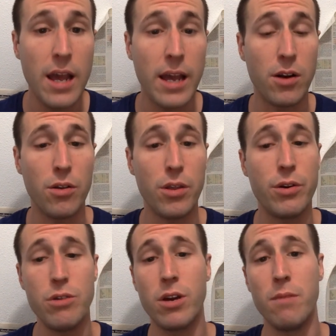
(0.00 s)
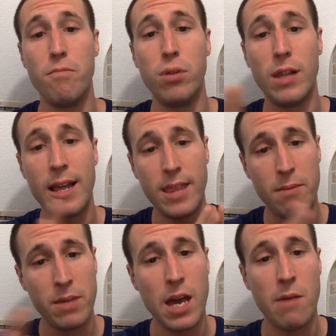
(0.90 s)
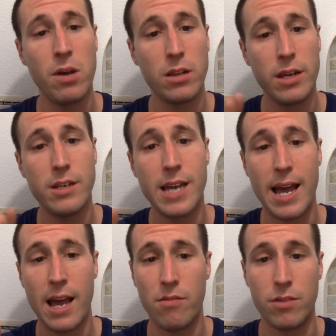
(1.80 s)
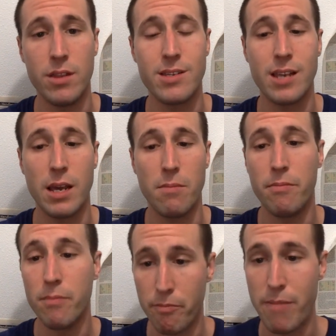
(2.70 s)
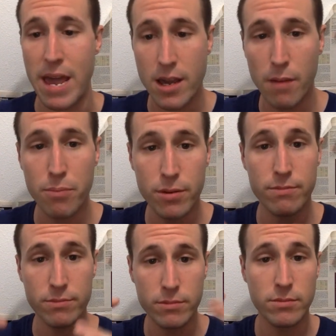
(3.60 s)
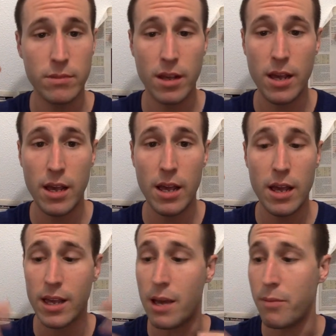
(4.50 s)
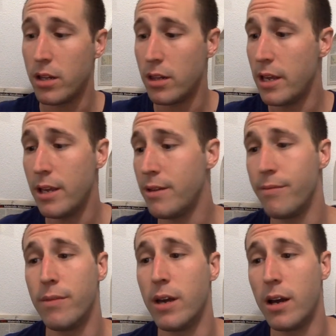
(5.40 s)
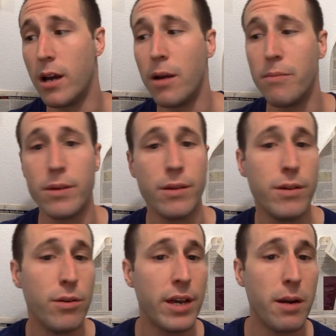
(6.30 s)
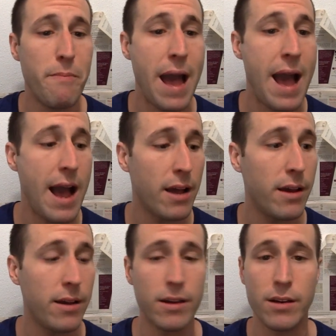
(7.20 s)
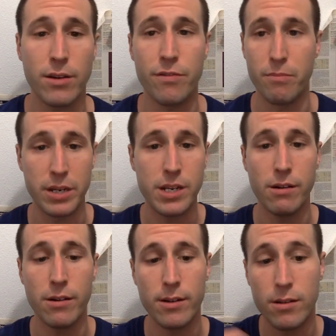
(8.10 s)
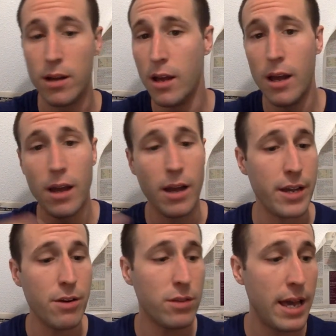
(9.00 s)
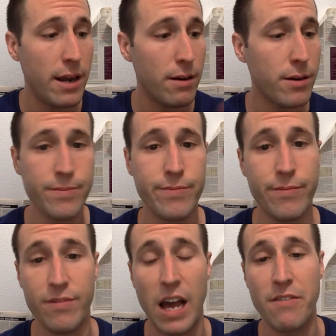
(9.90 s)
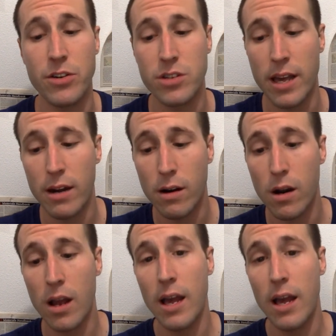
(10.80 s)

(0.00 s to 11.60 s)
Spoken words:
and although you can blend them chemically to have the same makeup chemically, you'll get a bag of material a year later, 5 years later,